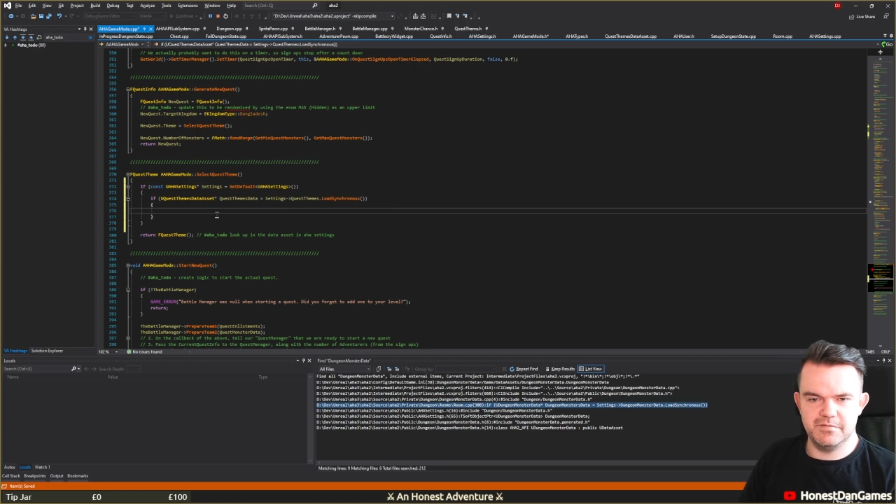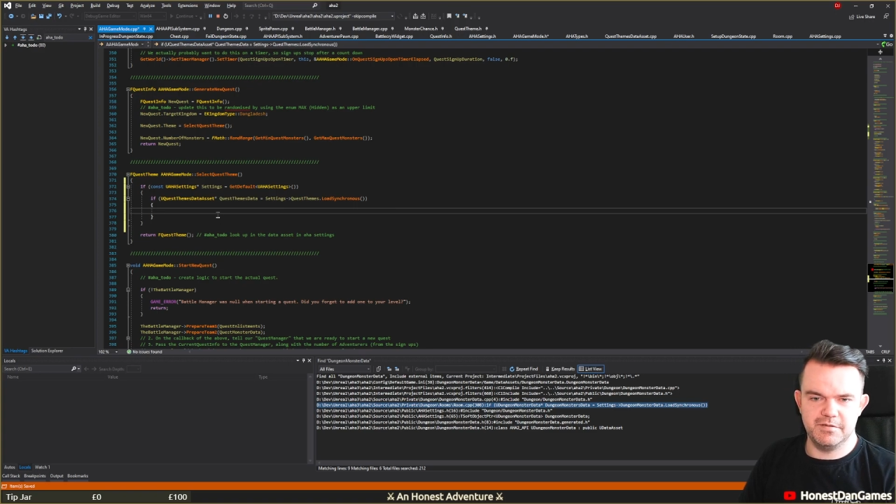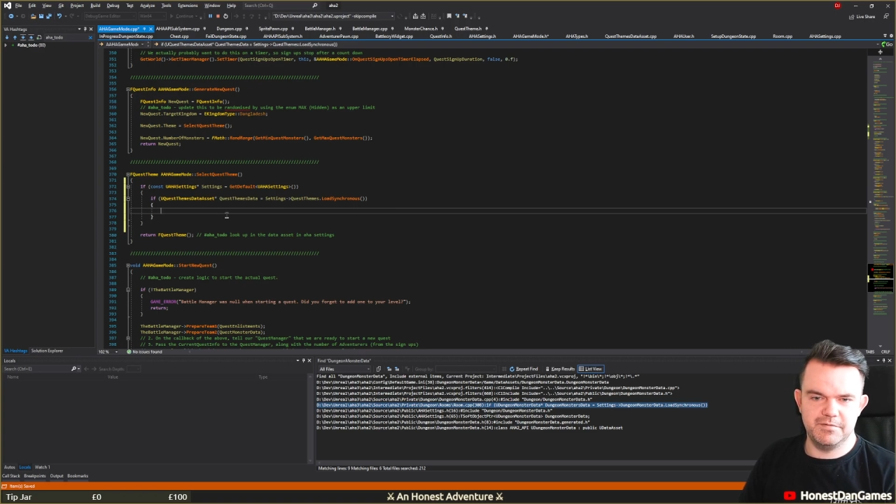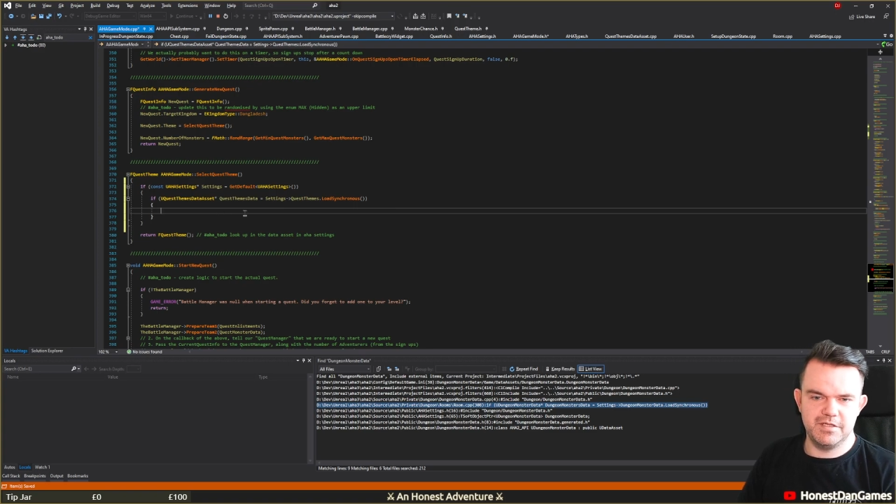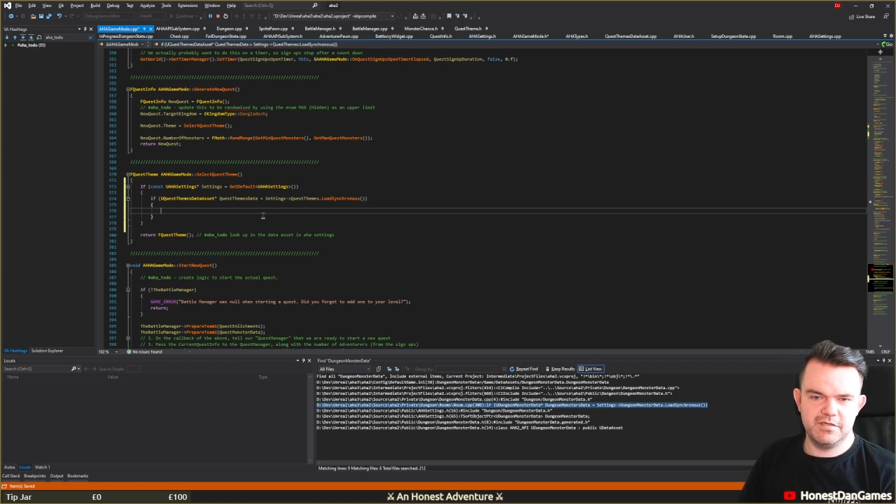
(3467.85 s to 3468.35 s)
and
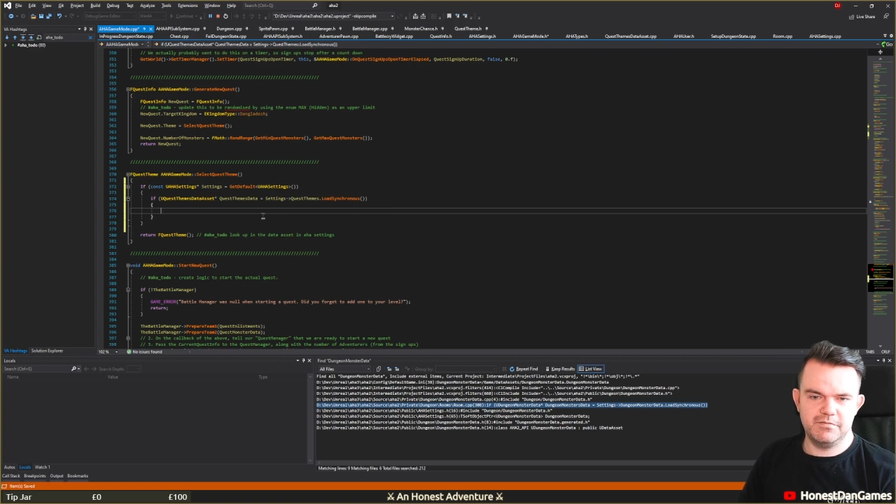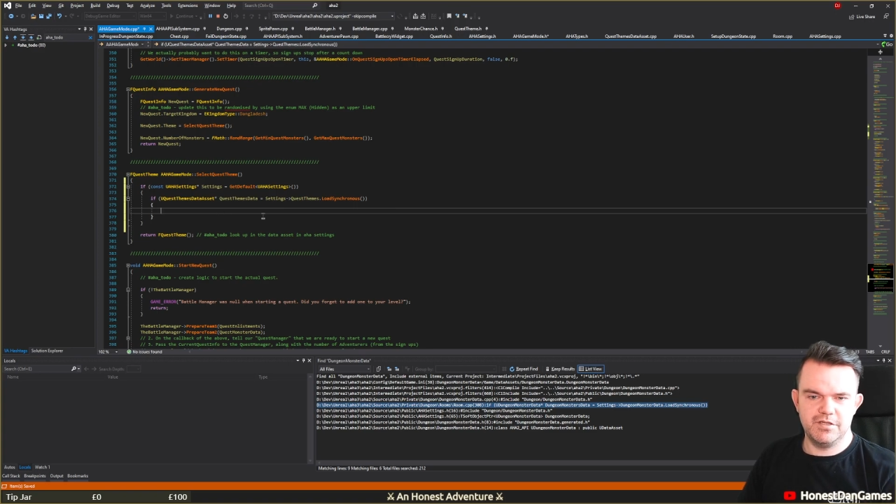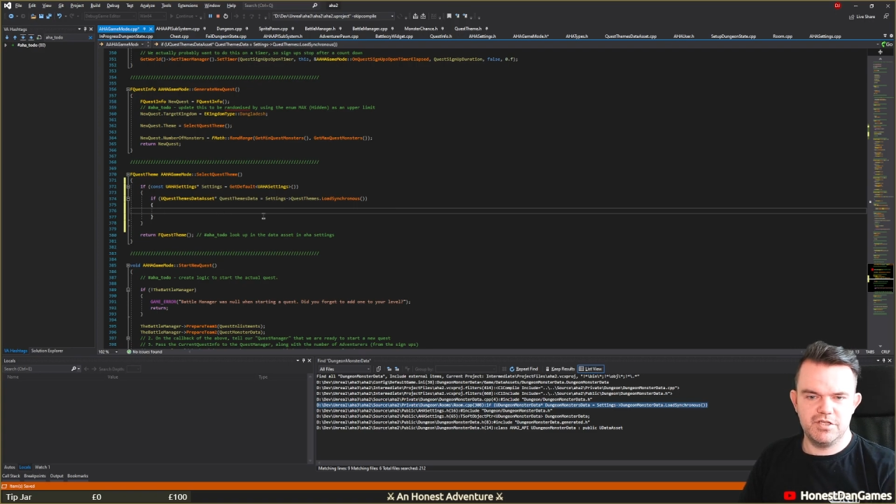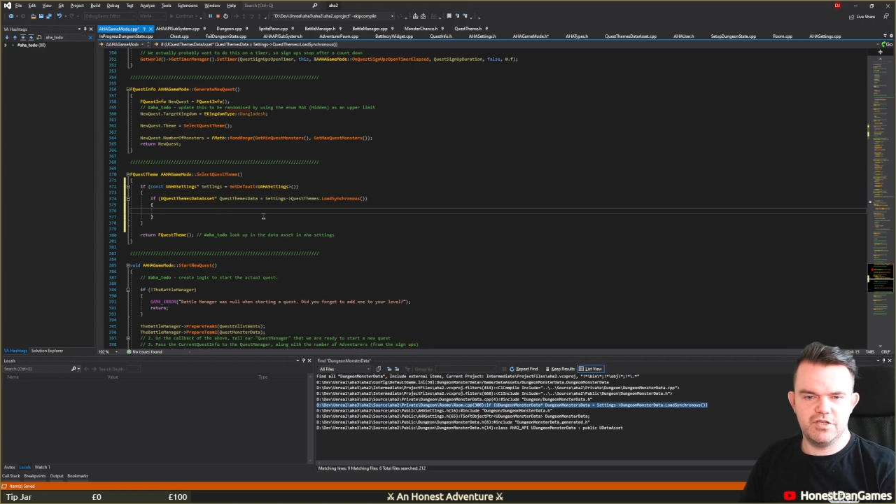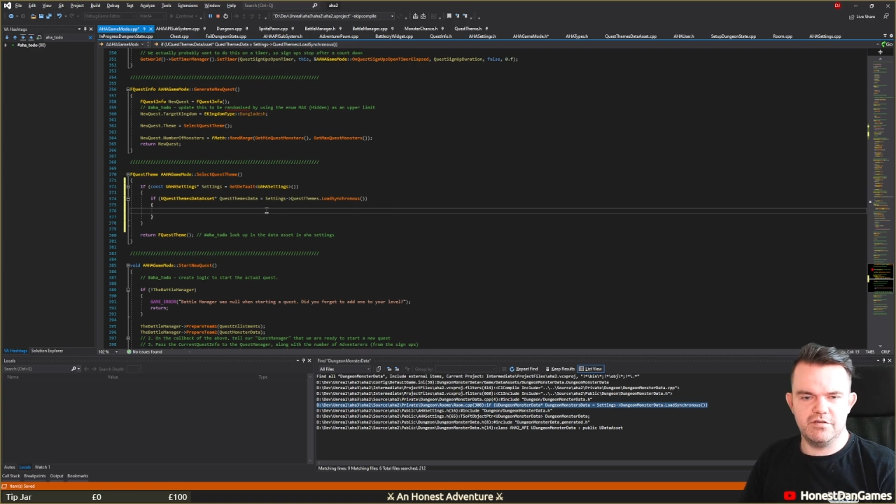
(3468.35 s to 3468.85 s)
we just want to
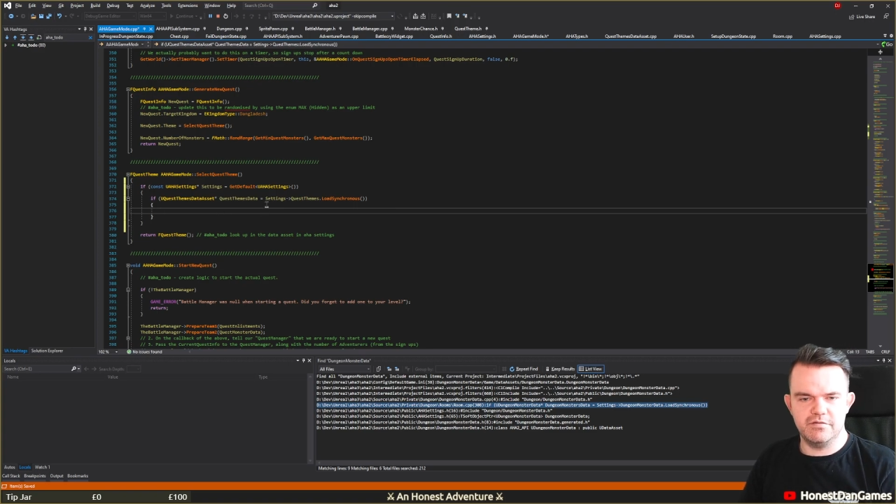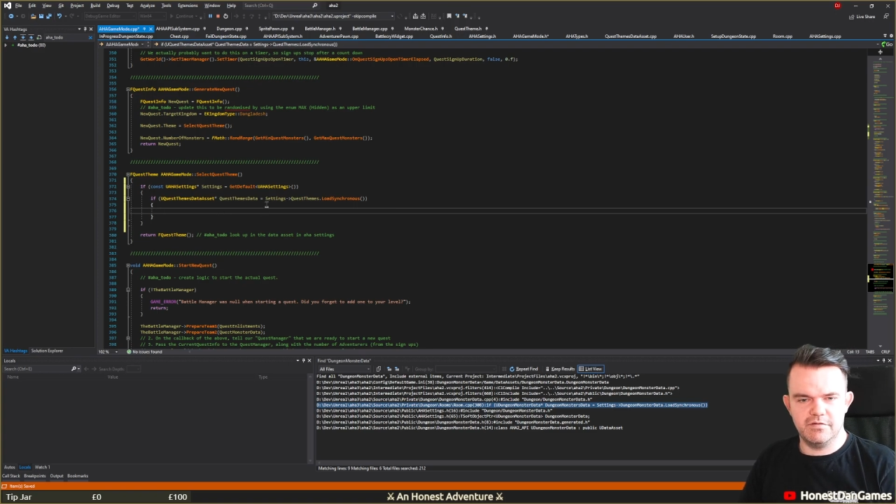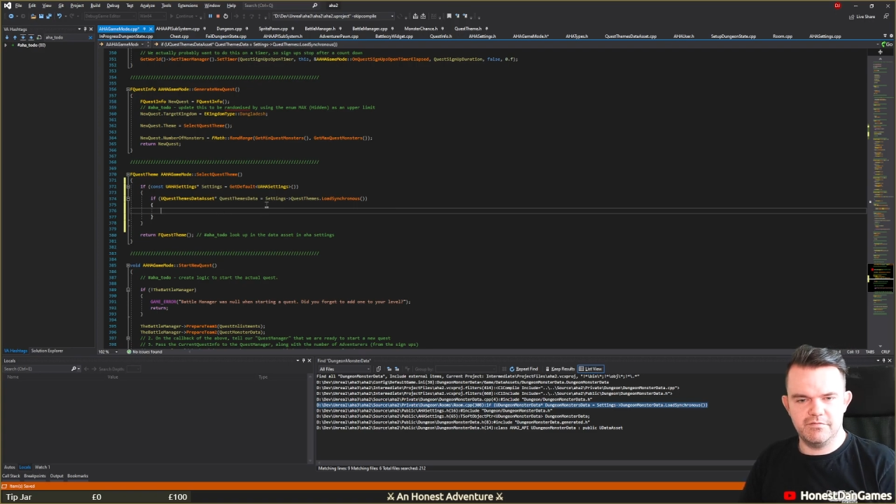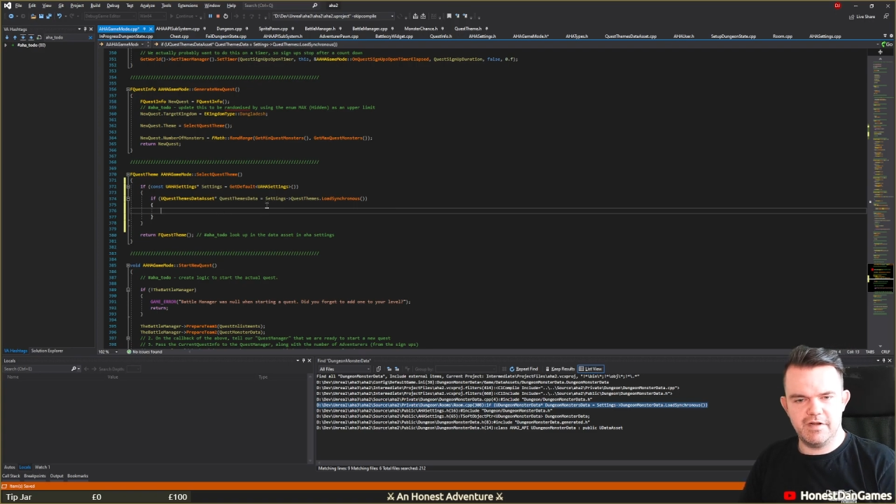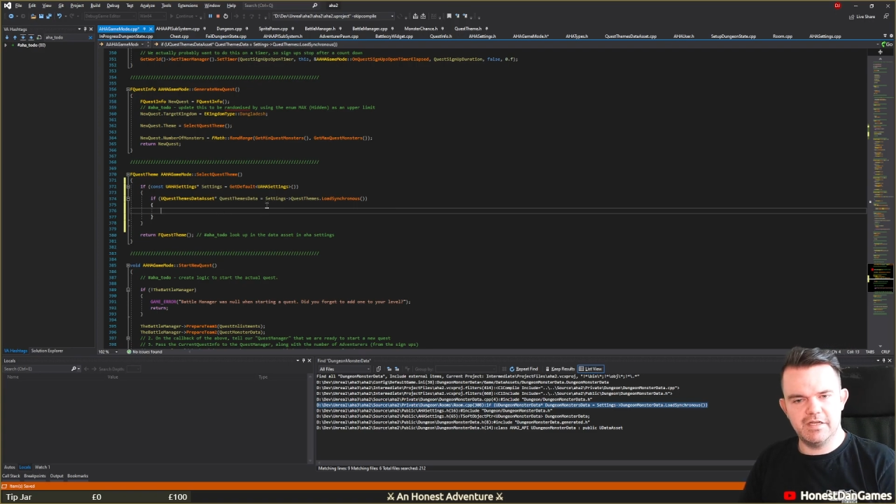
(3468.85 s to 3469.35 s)
choose
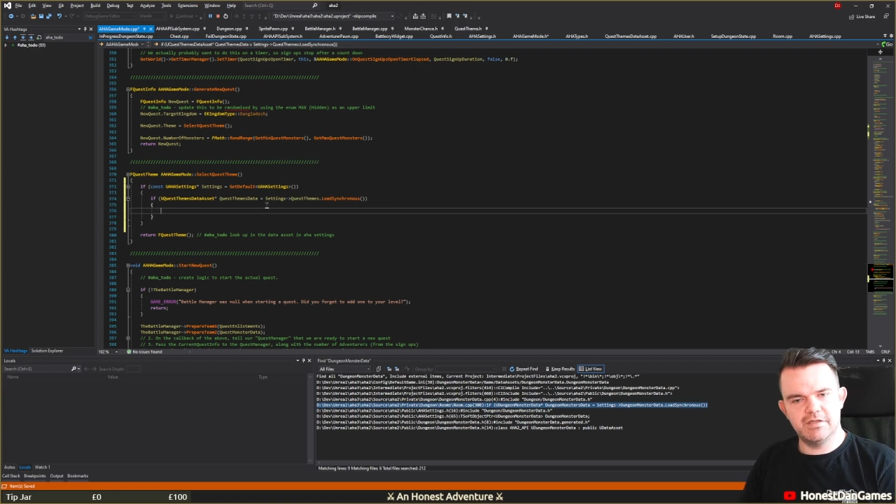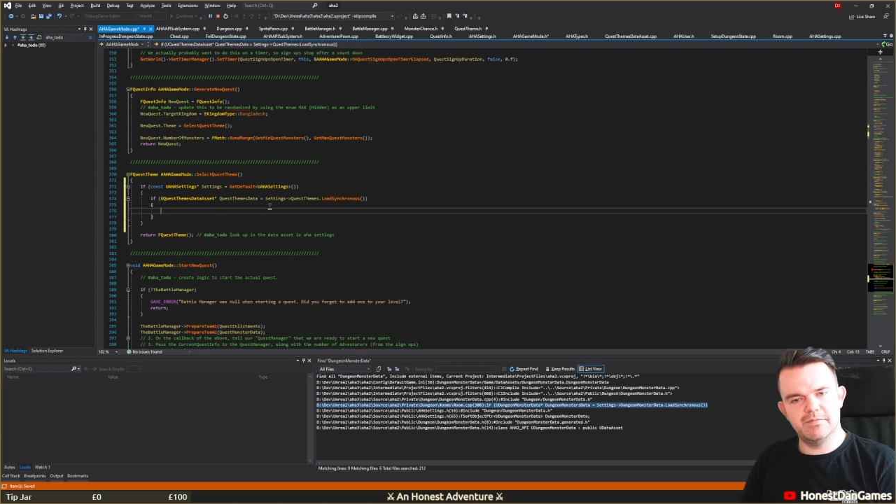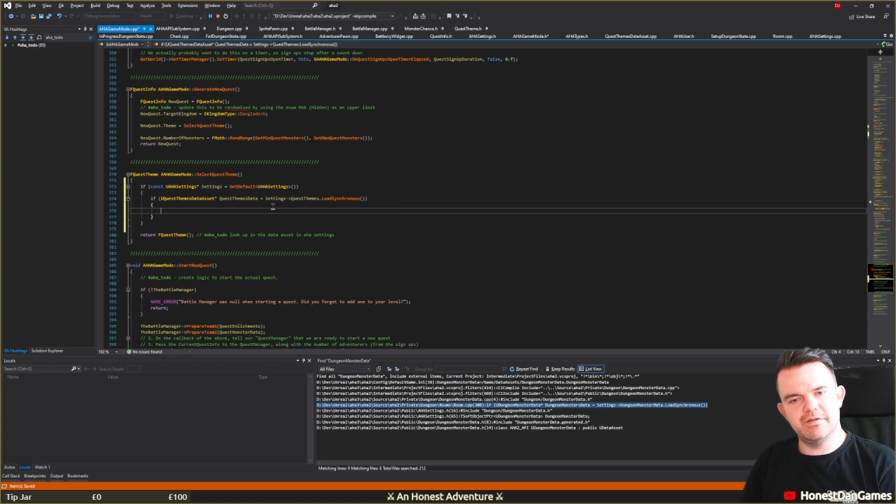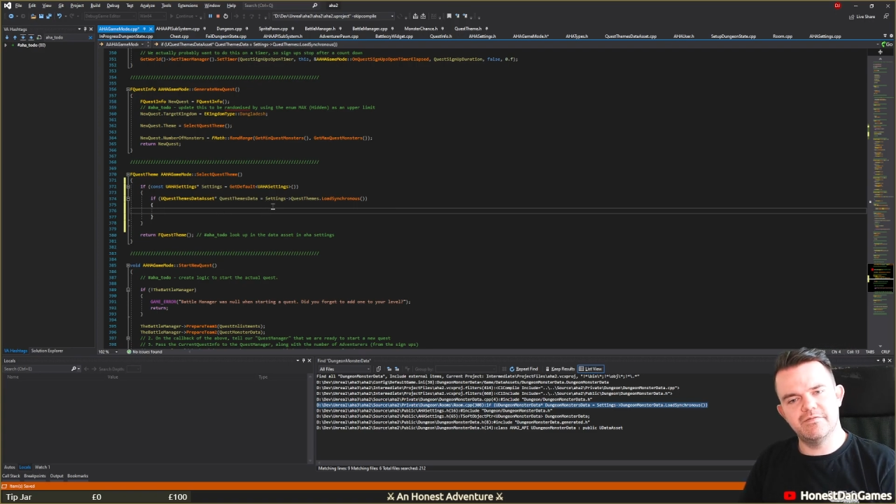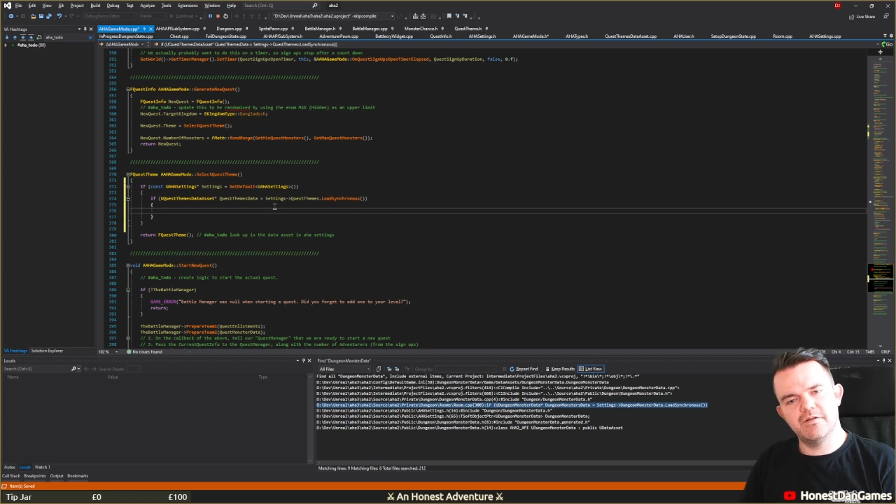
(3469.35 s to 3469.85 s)
one
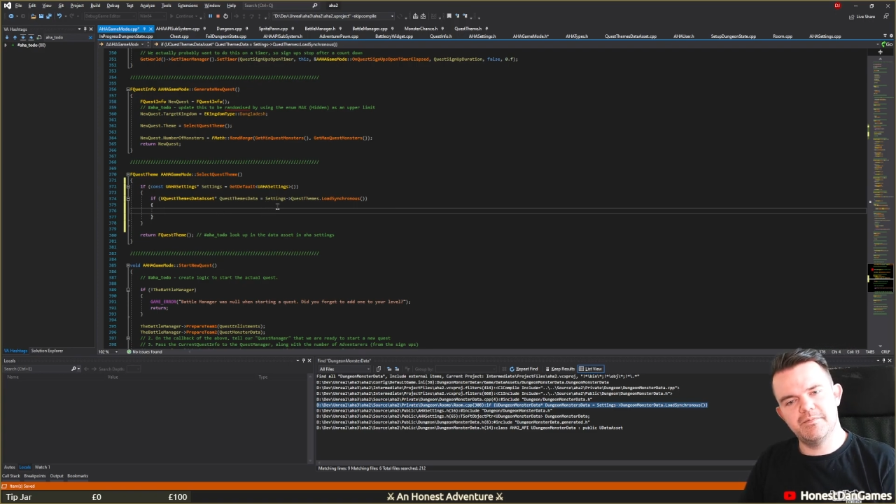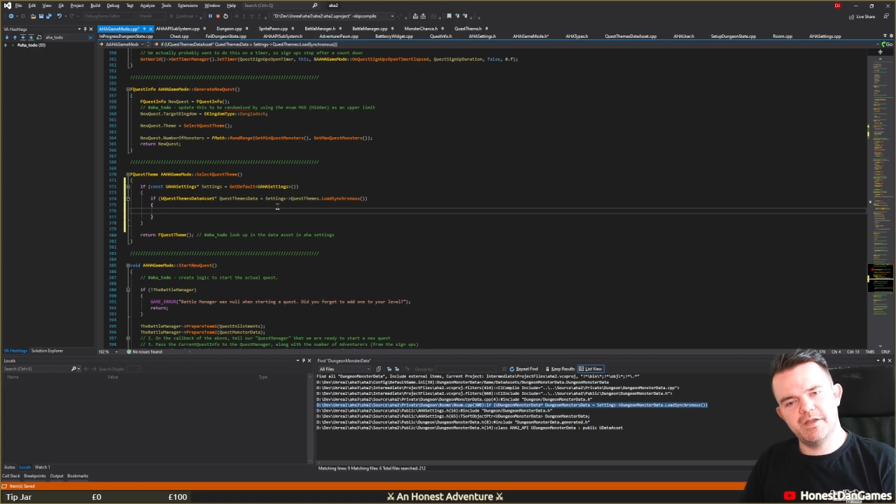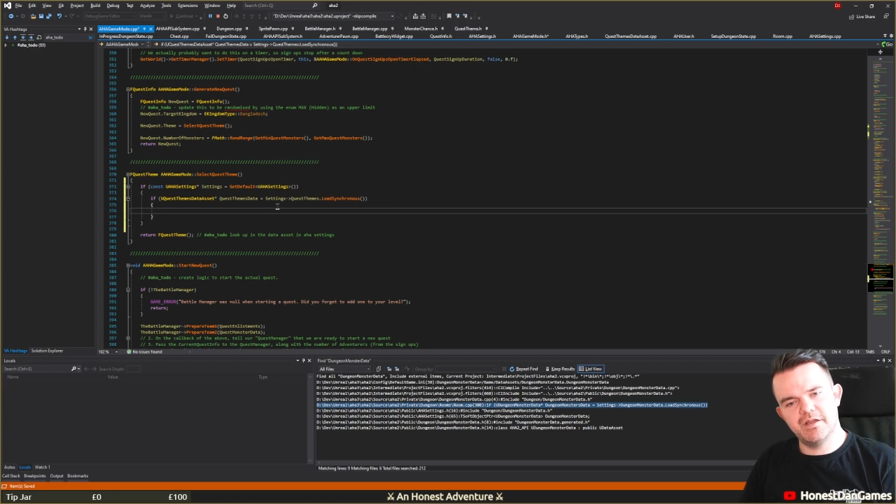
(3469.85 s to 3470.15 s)
randomly from it,